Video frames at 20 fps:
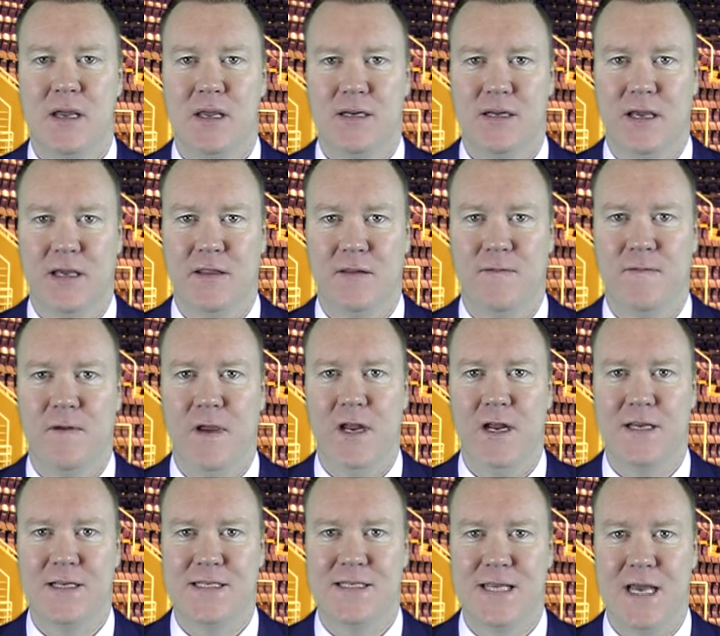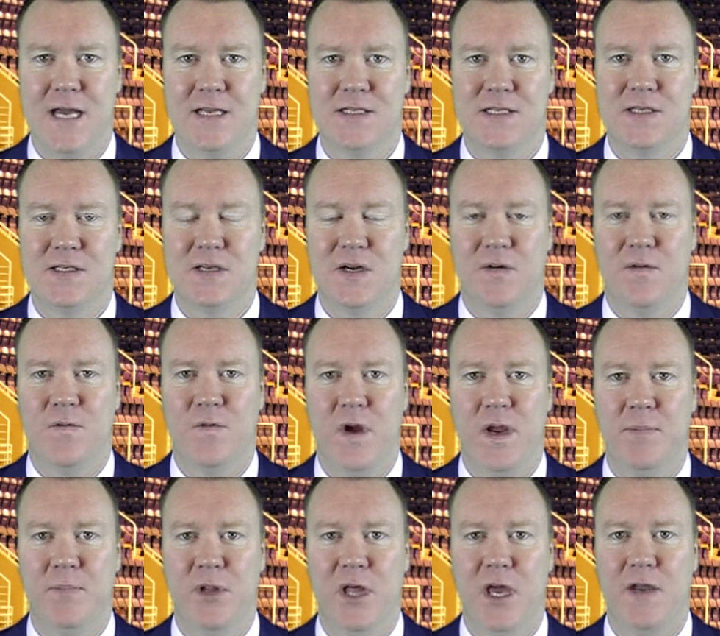Take the Phoenix Suns as your
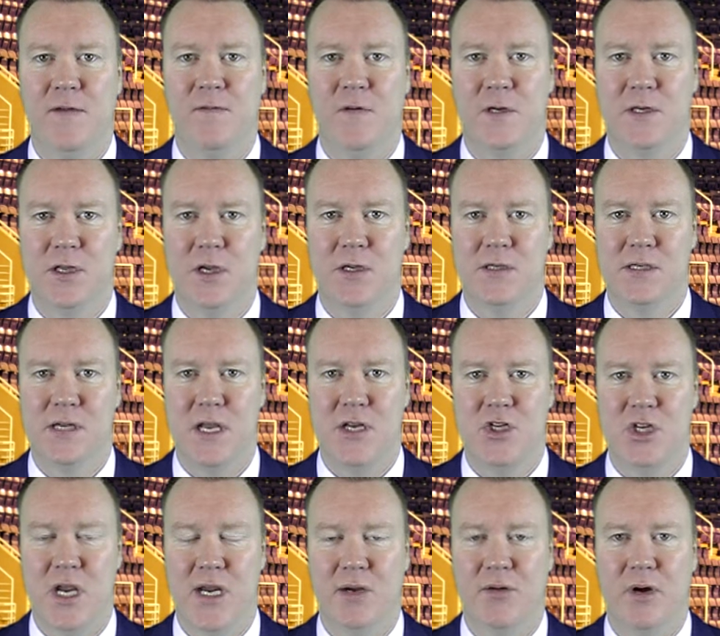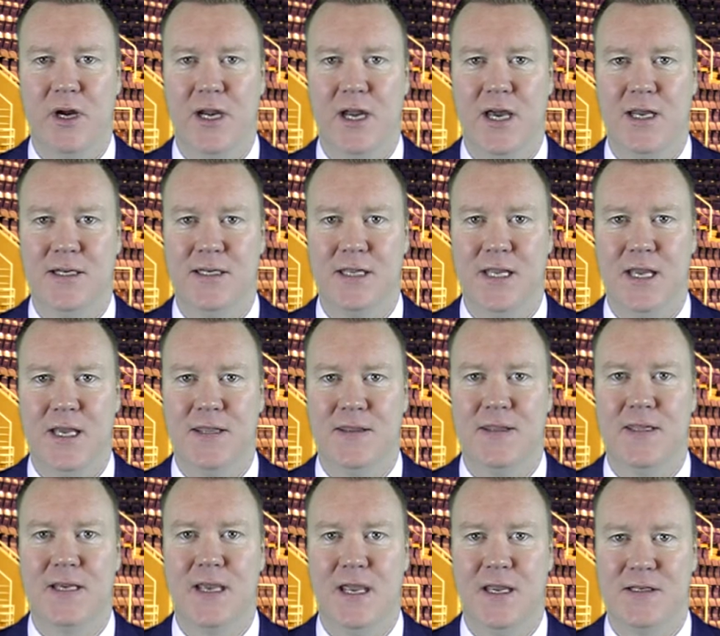free play for Tuesday, January
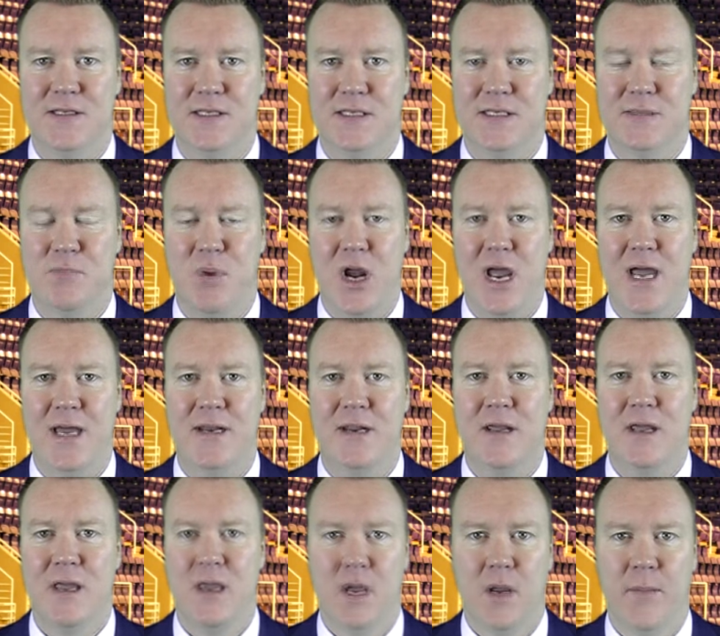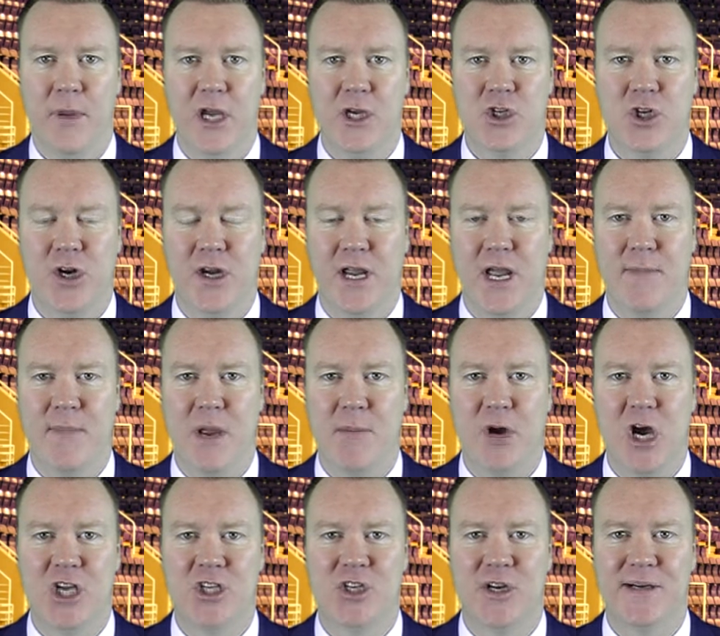19th against the spread. And make sure you get my
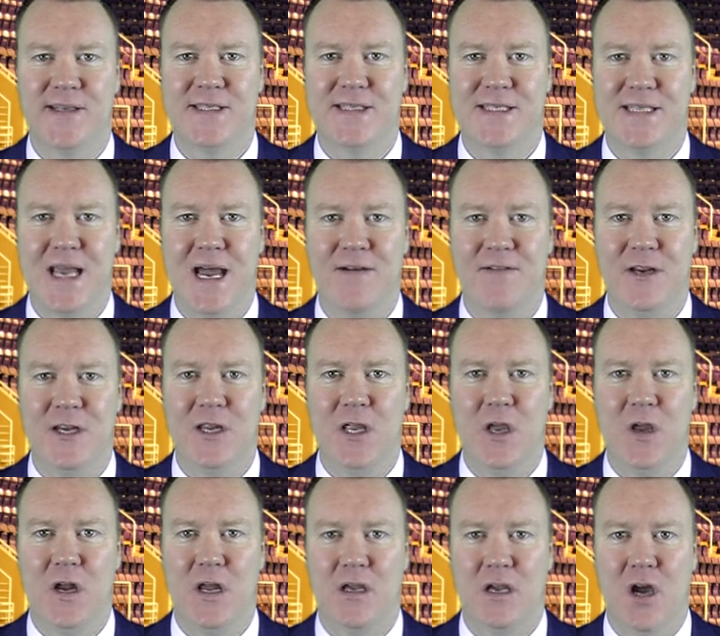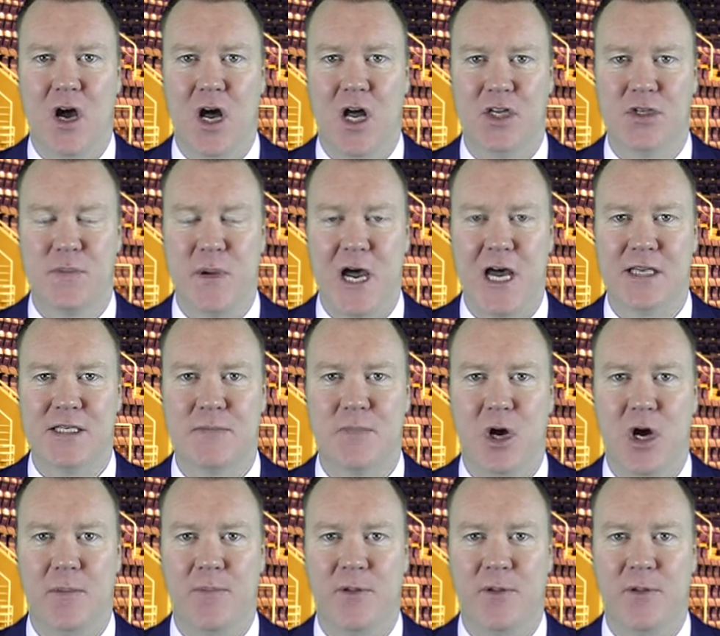monster 7-unit college basketball